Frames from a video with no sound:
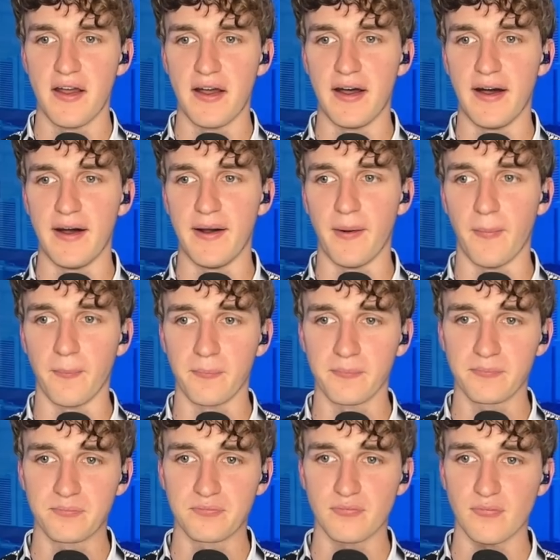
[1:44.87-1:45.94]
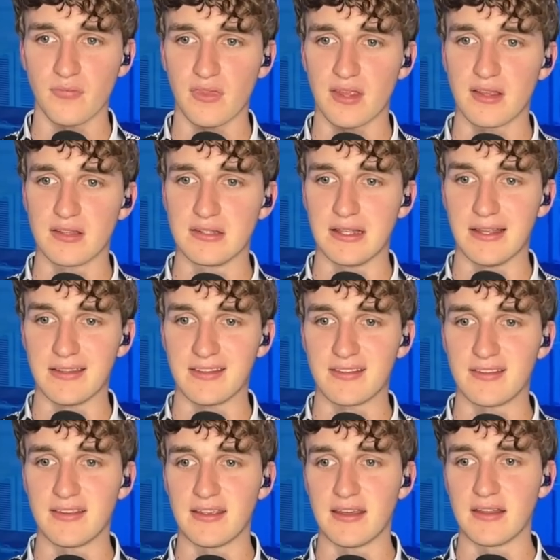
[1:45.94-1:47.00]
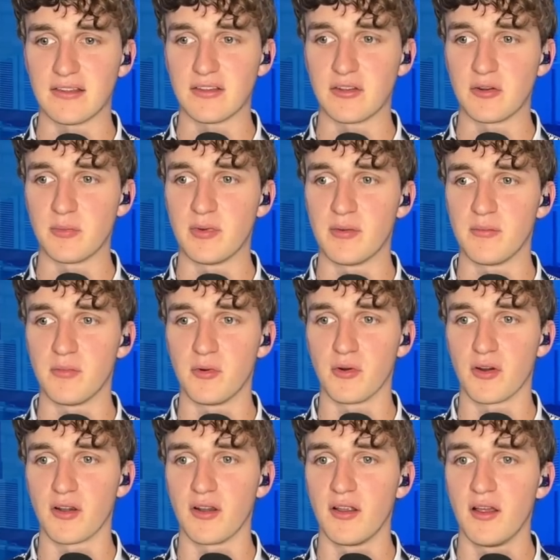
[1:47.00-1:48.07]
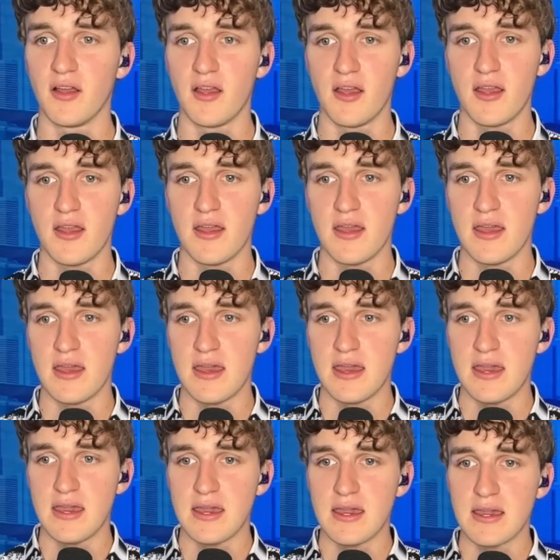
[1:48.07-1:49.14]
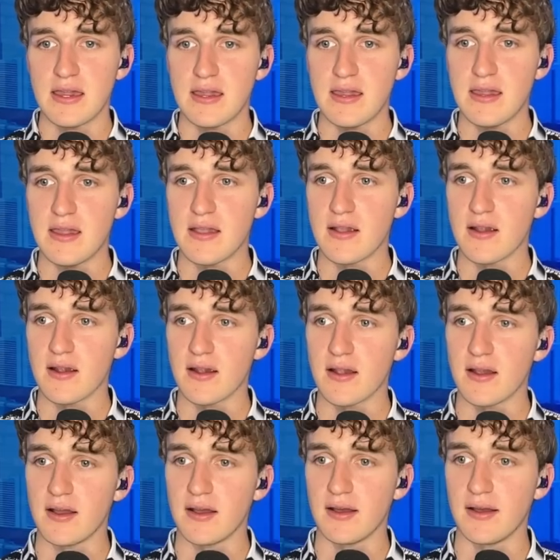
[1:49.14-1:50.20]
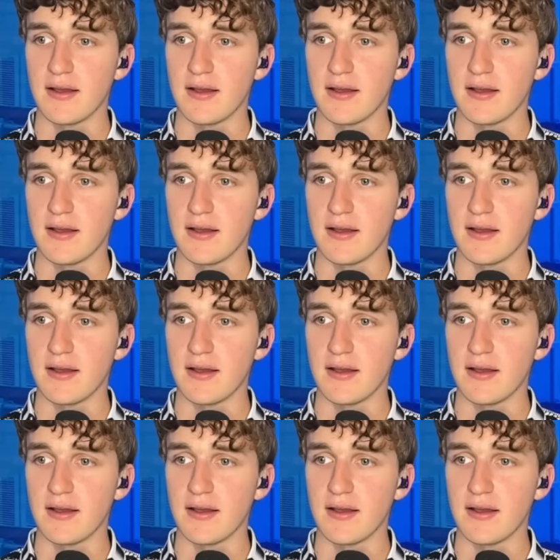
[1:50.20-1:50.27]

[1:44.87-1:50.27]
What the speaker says: Let's see a little bit more here.